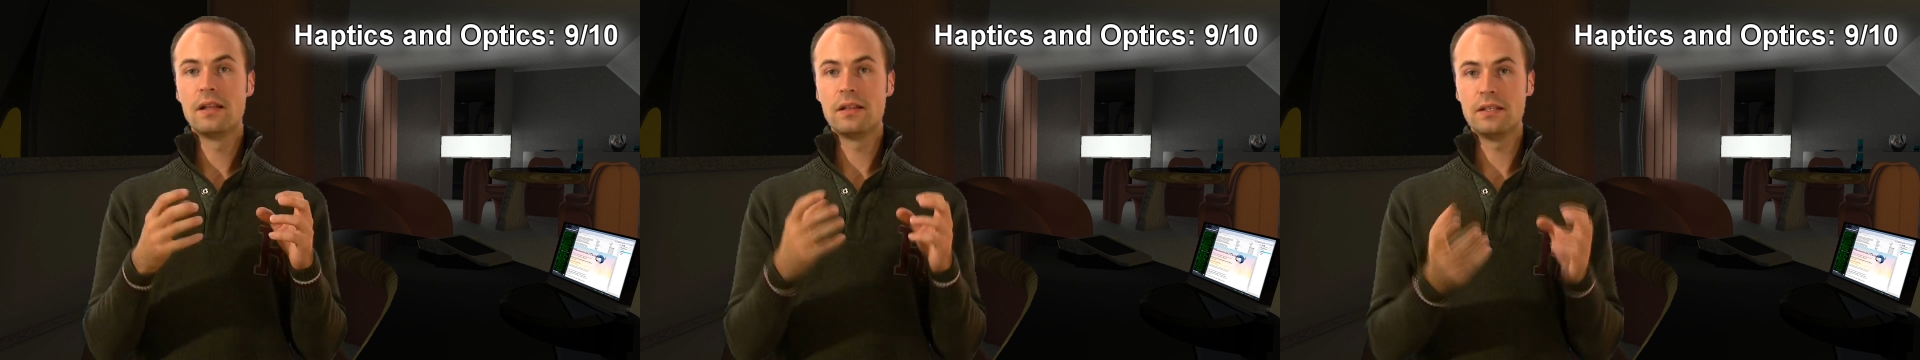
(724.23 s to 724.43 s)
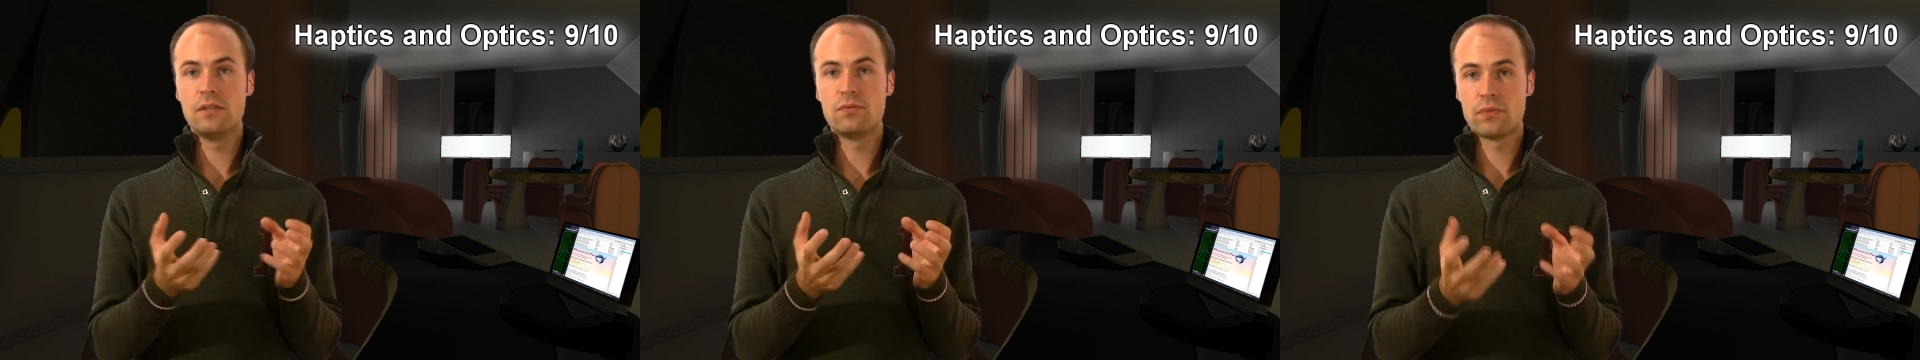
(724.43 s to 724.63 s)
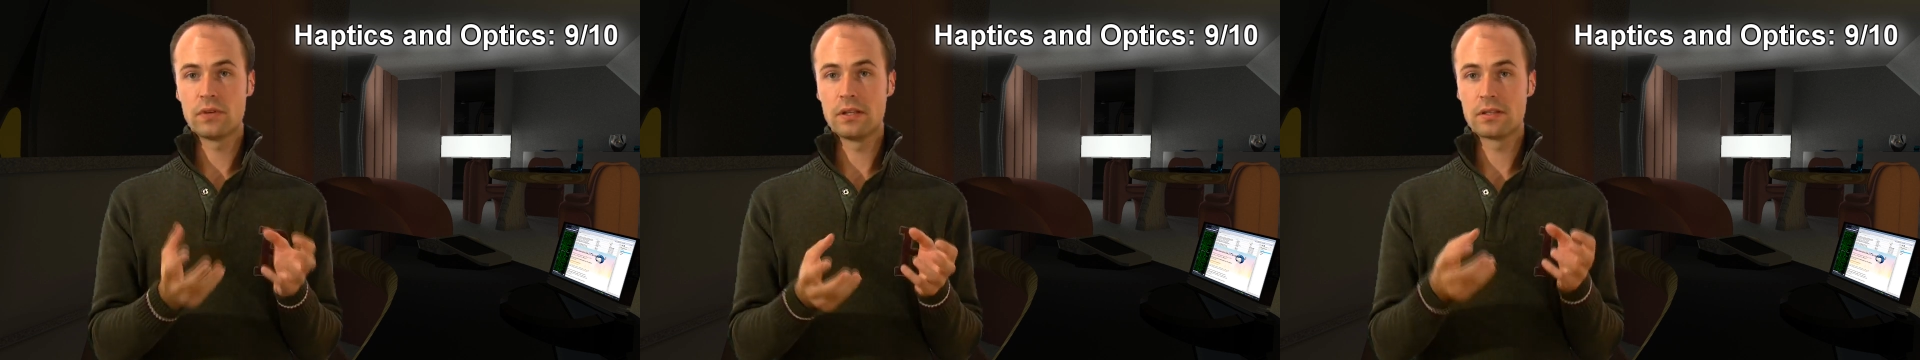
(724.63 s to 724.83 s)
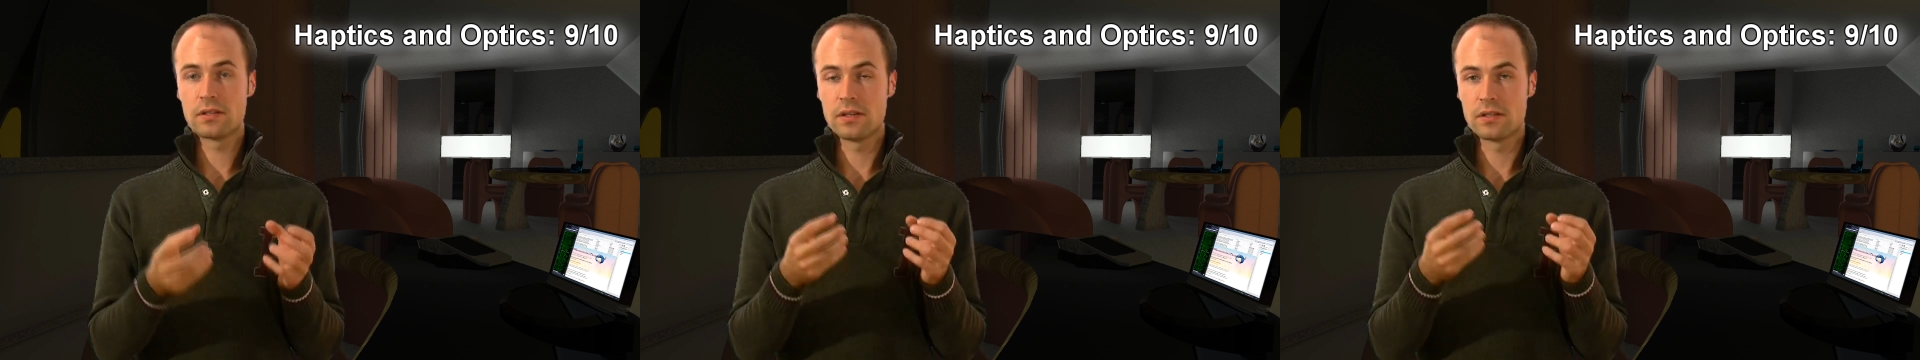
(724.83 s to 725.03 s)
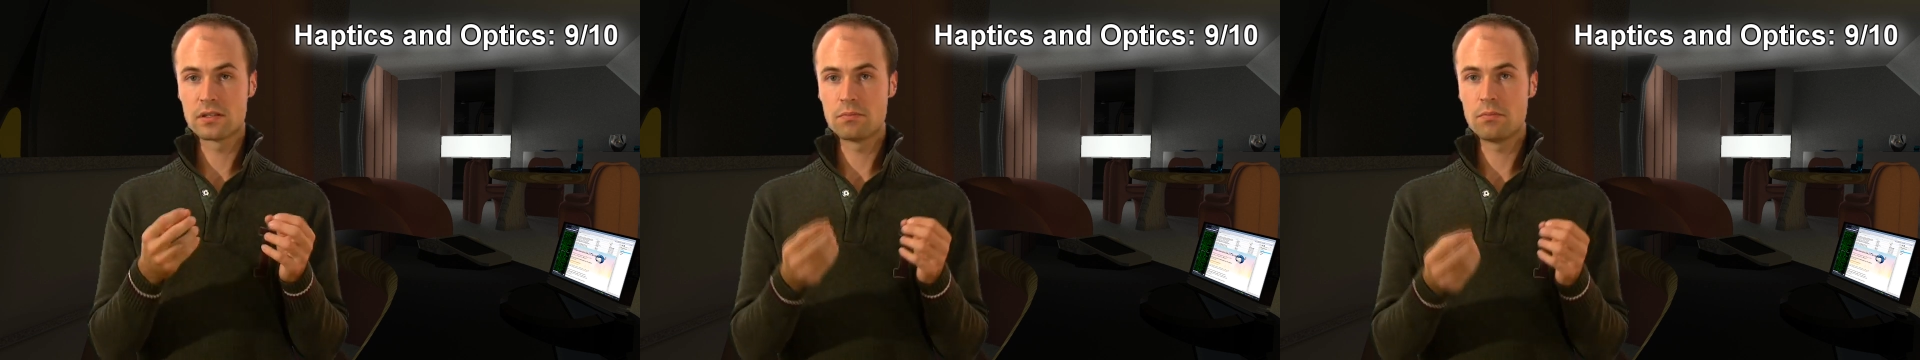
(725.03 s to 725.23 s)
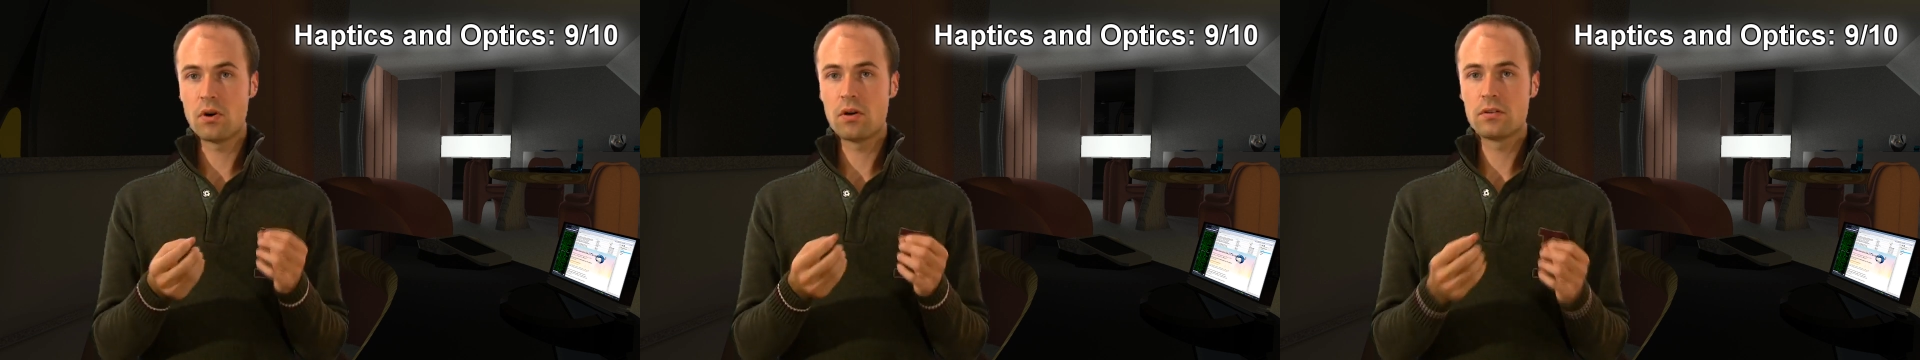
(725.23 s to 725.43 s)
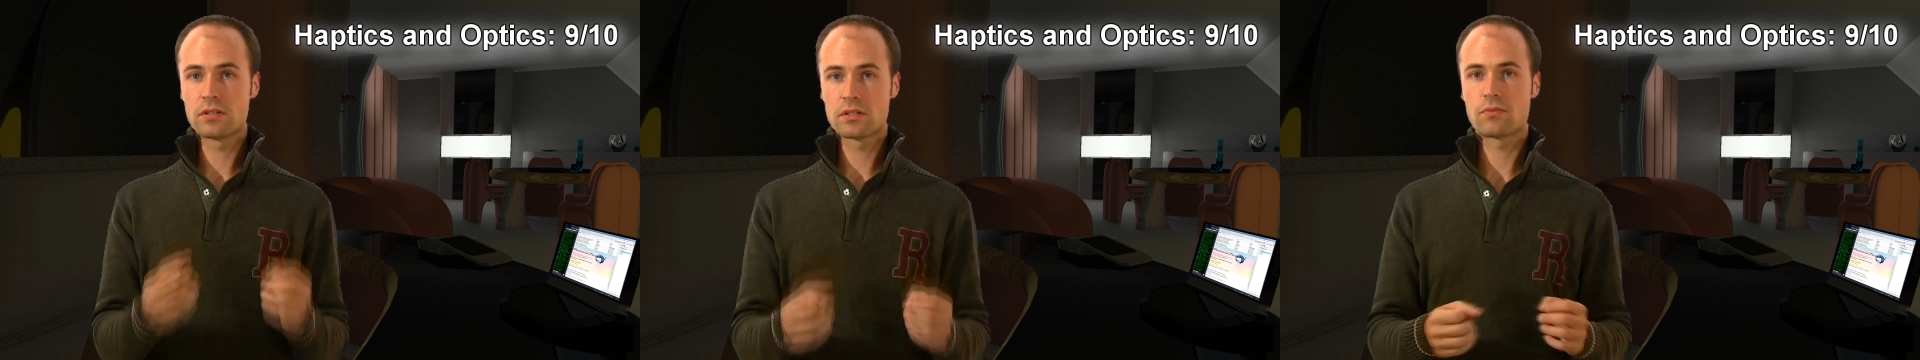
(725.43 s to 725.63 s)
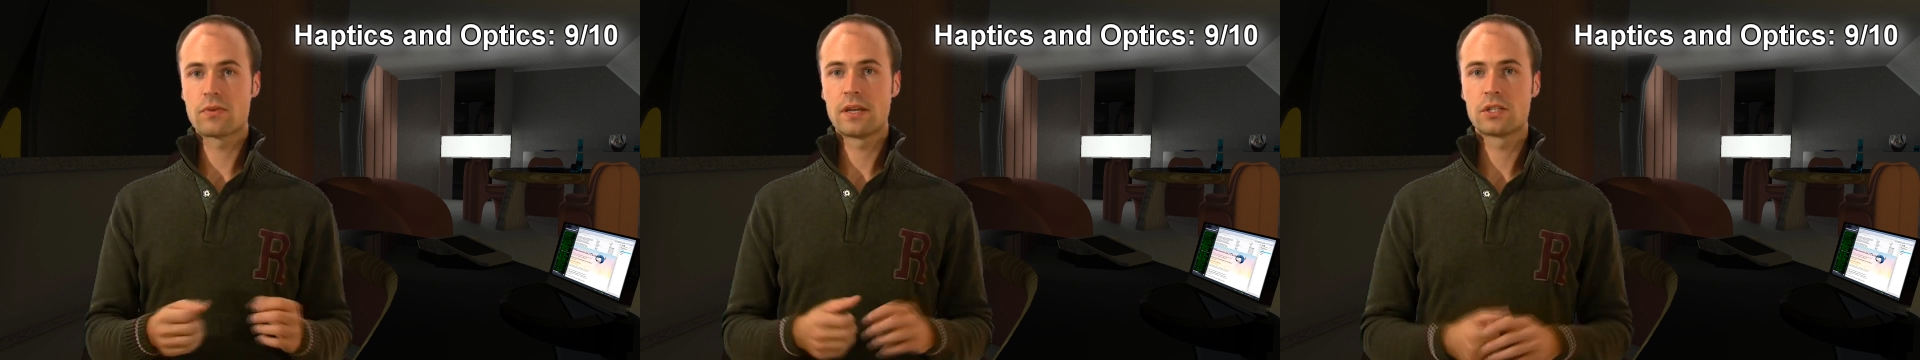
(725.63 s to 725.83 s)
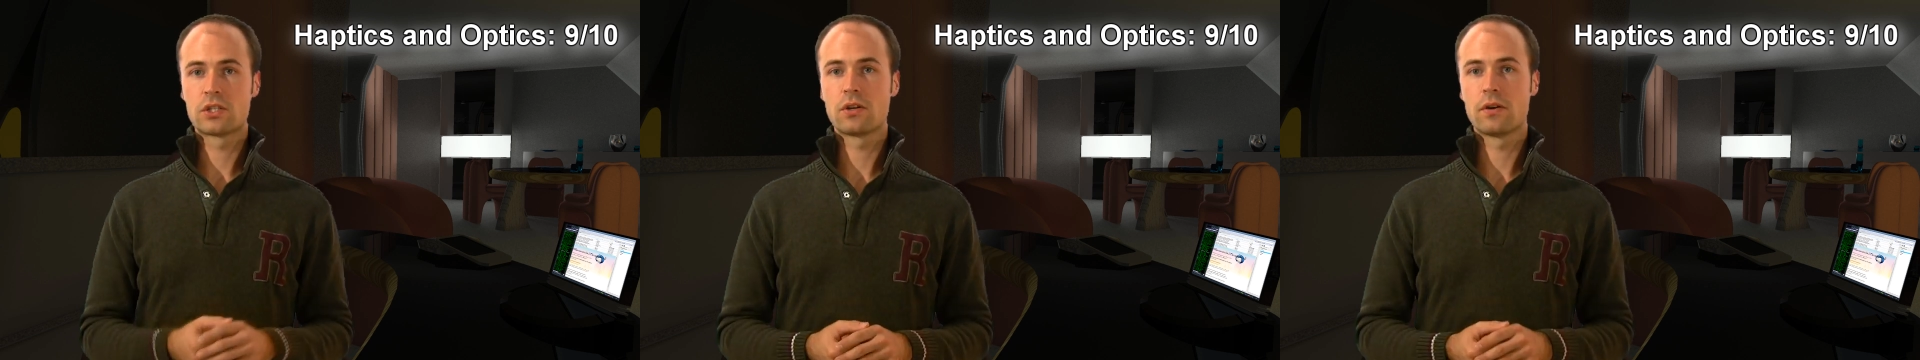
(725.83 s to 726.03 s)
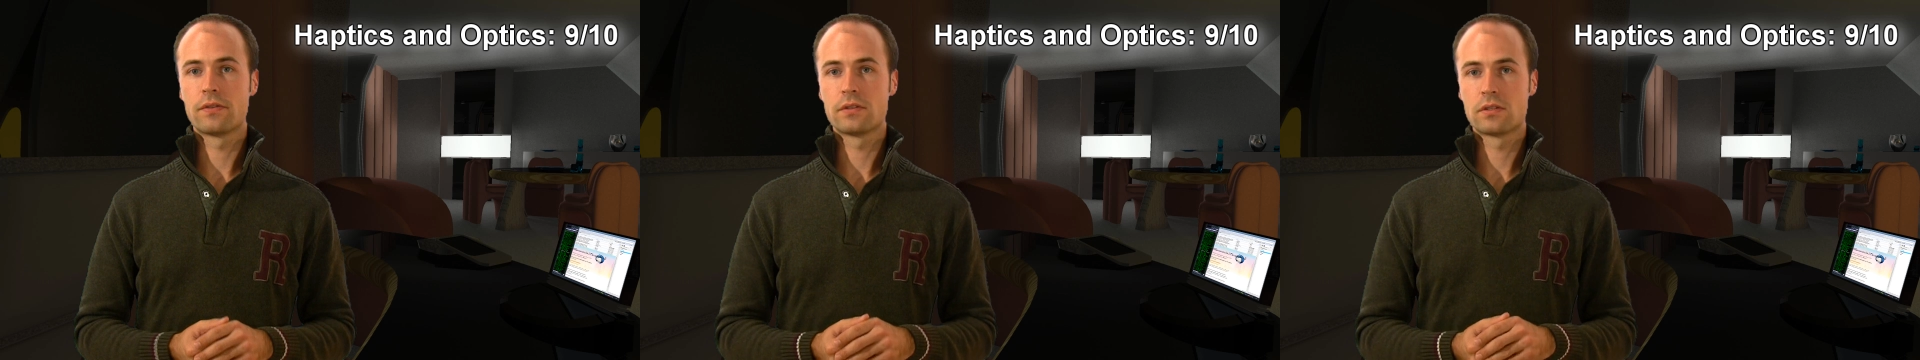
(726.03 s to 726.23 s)
leave a small
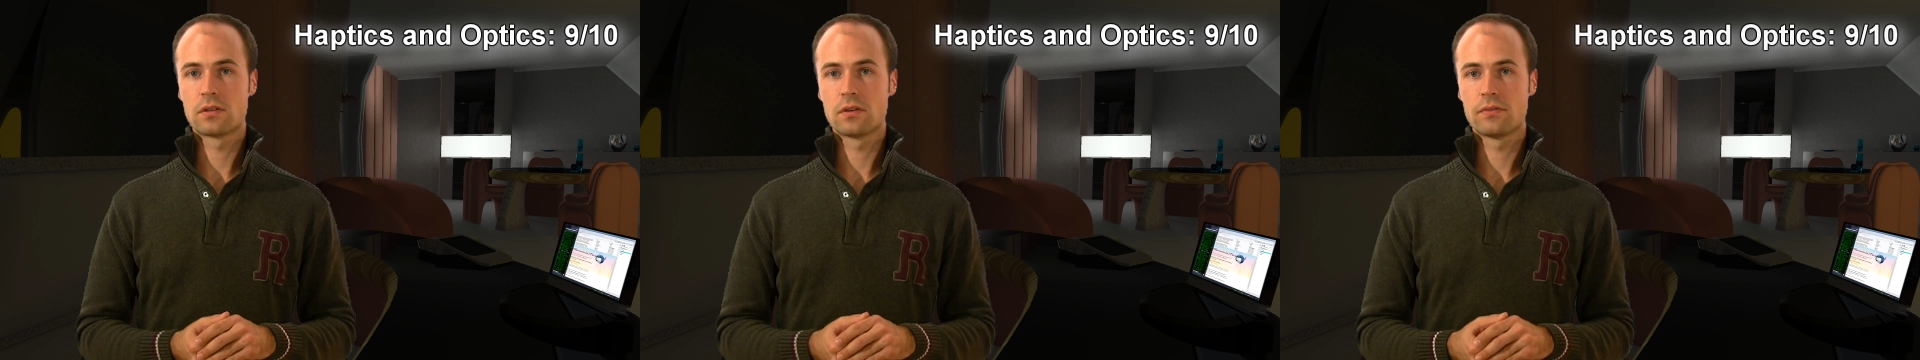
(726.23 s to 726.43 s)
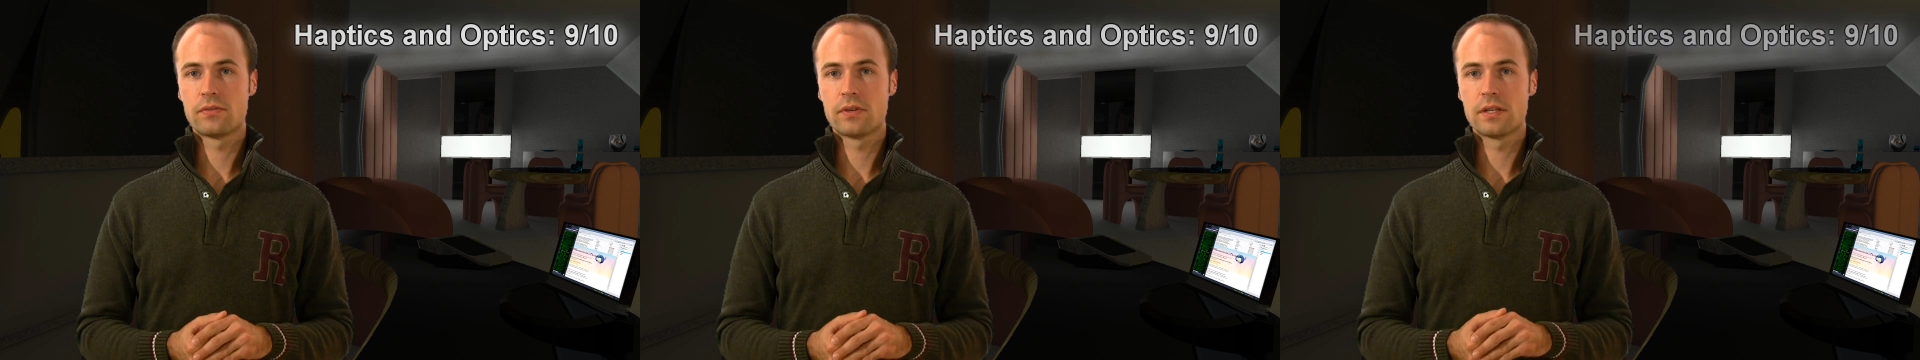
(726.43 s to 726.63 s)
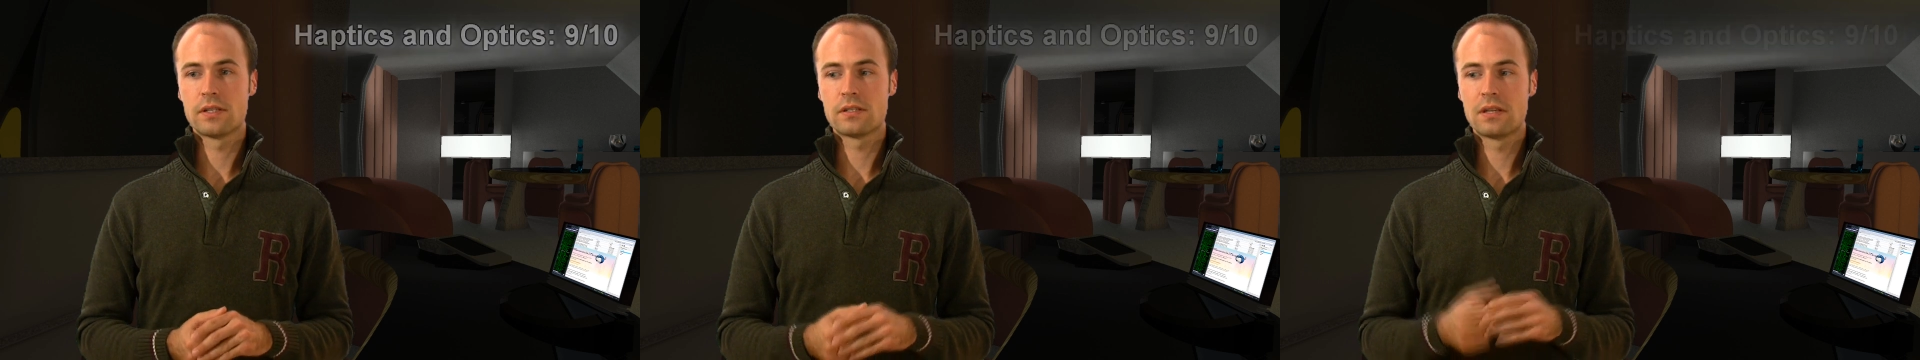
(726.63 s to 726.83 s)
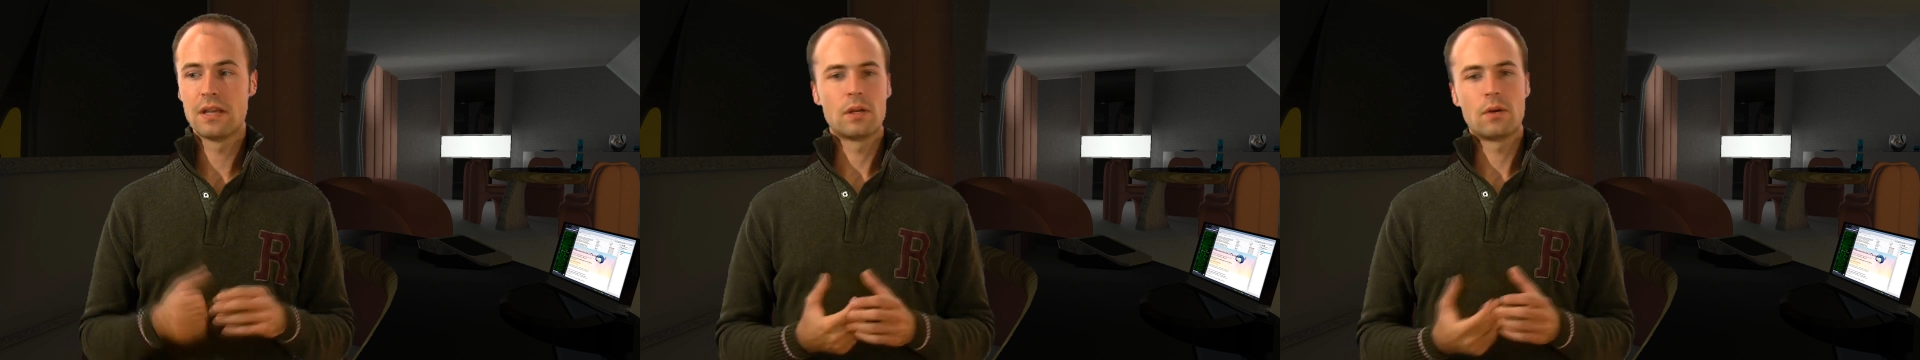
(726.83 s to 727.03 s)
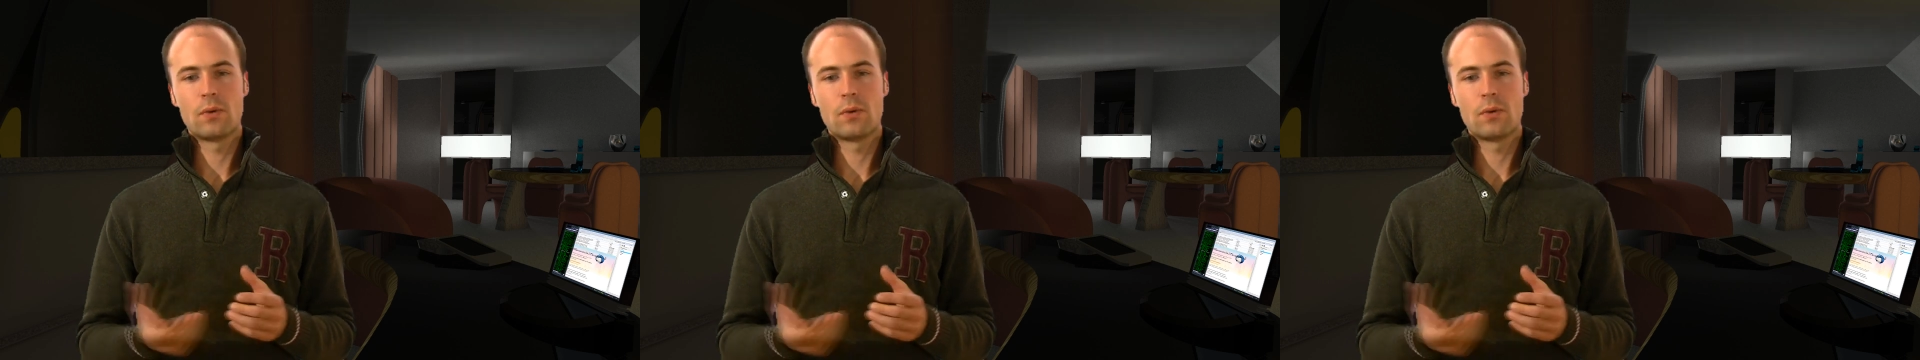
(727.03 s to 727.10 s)
scratch on the surface.